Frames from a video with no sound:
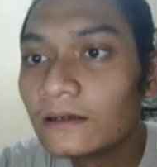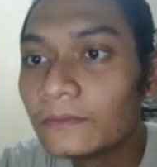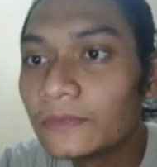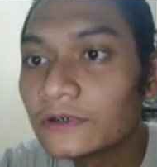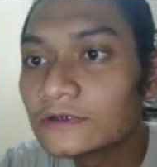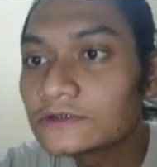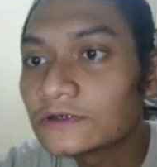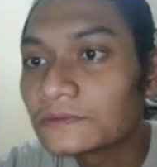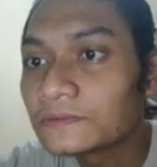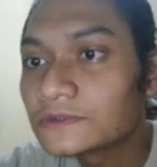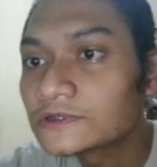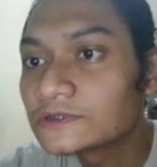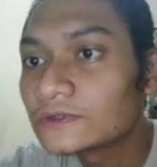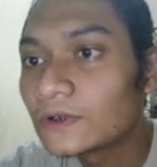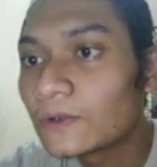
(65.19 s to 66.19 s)

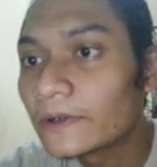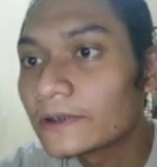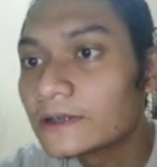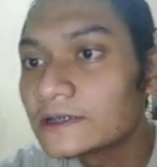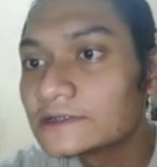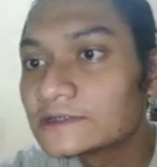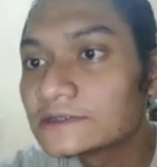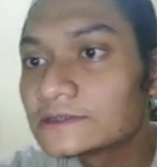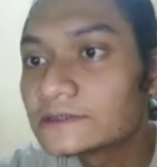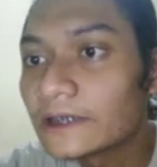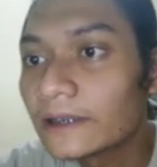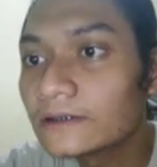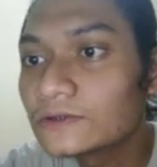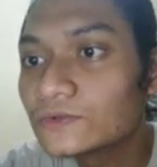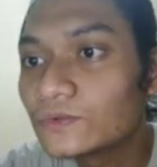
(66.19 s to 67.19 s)
Philosophers nowadays
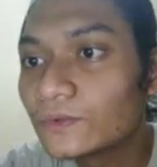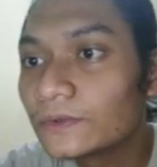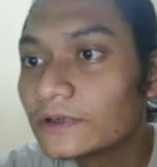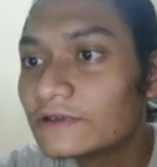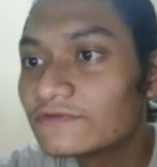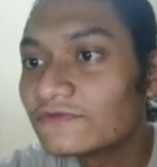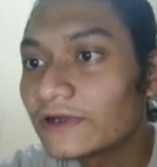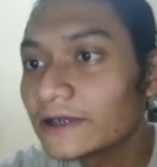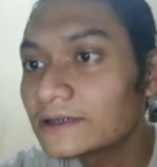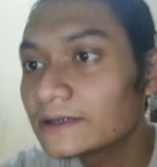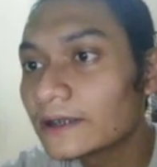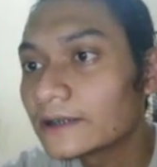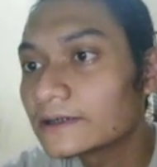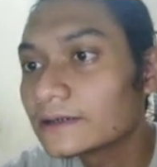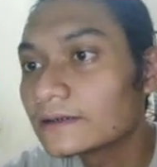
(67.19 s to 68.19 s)
tend to divide
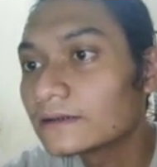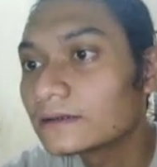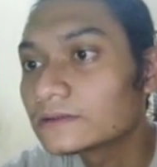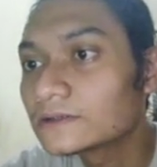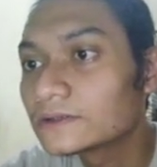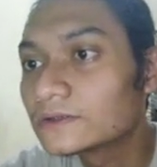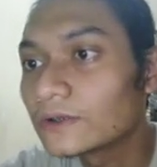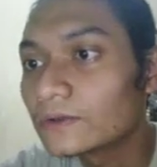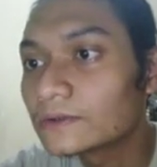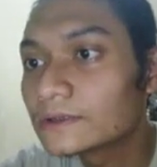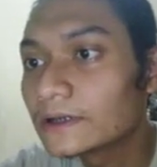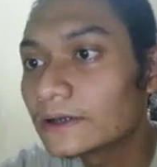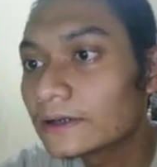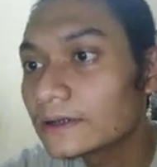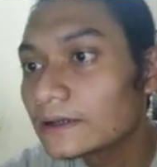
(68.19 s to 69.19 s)
ethical
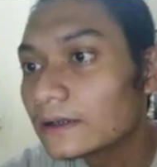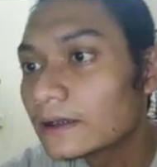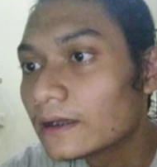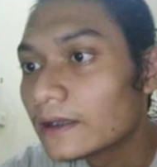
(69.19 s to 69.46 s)
theory